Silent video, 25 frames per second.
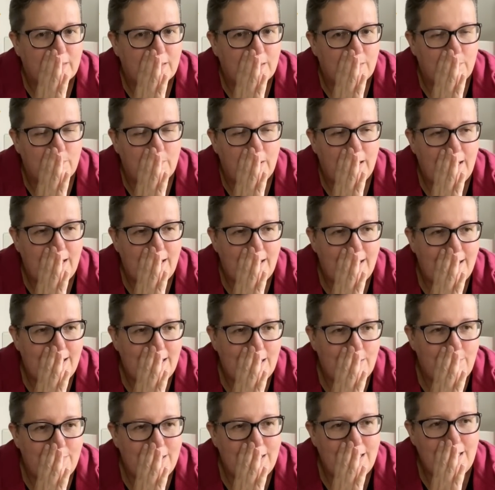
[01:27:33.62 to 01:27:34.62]

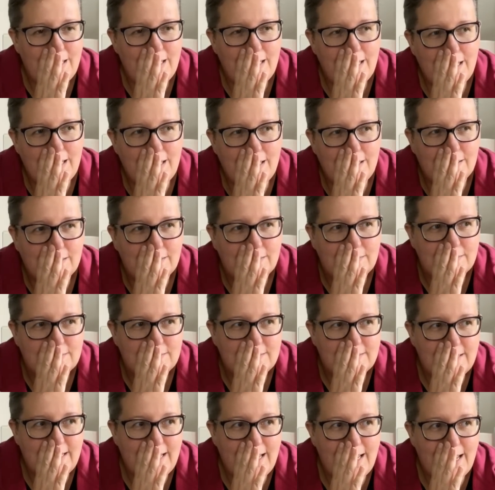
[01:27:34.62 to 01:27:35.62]
buy me,
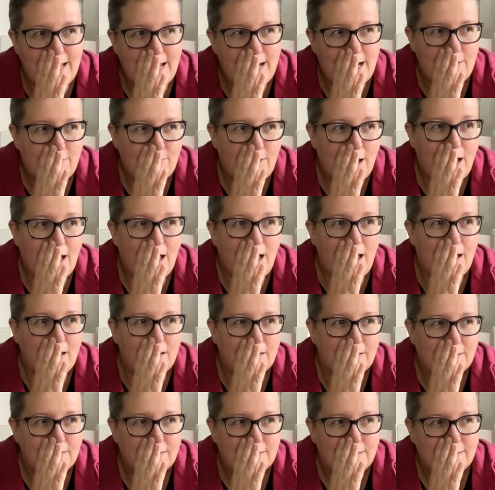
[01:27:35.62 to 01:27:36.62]
Sarah,
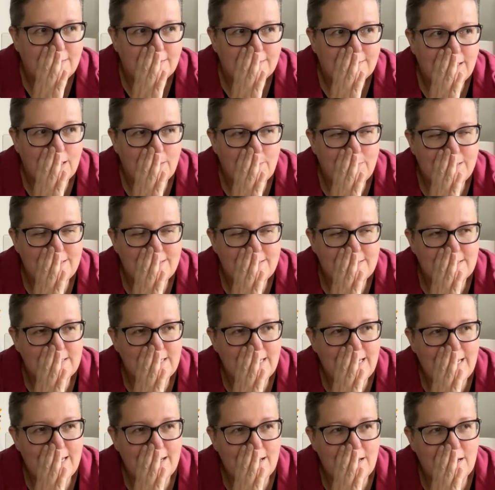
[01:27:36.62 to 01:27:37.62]
come and
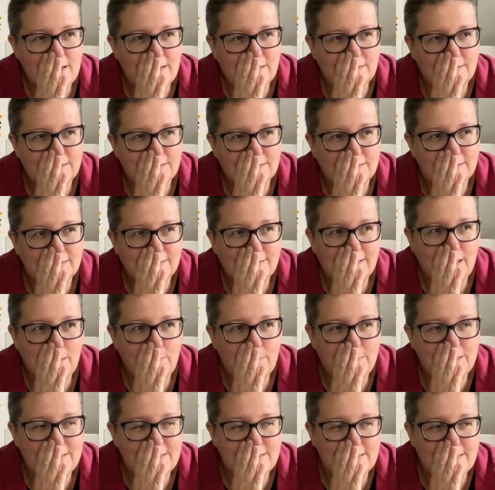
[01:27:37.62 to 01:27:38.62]
see us, come
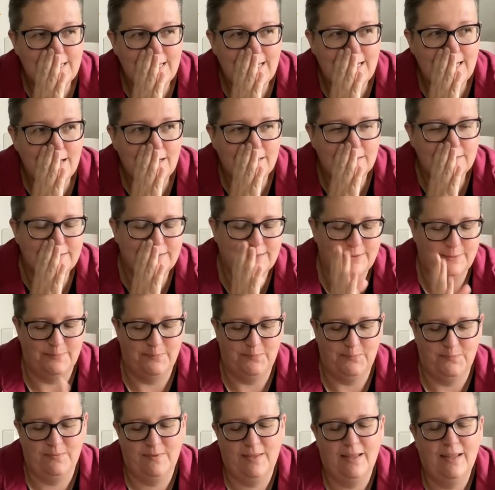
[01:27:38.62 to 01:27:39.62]
and see us.
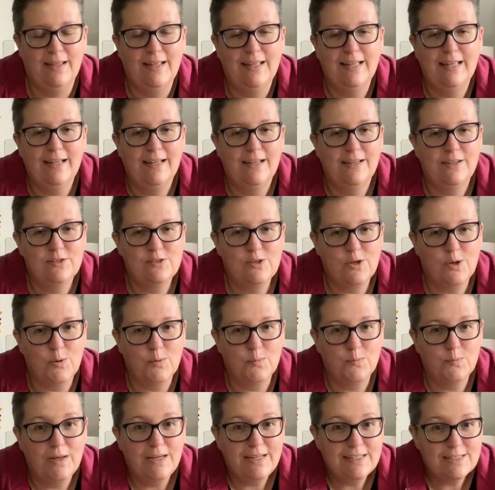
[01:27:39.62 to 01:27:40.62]

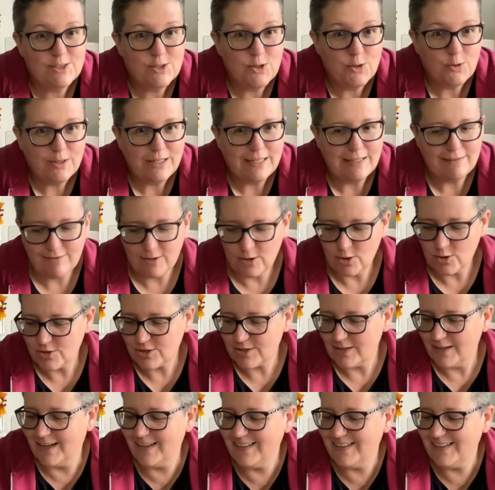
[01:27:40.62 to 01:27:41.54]
So it's talking floss.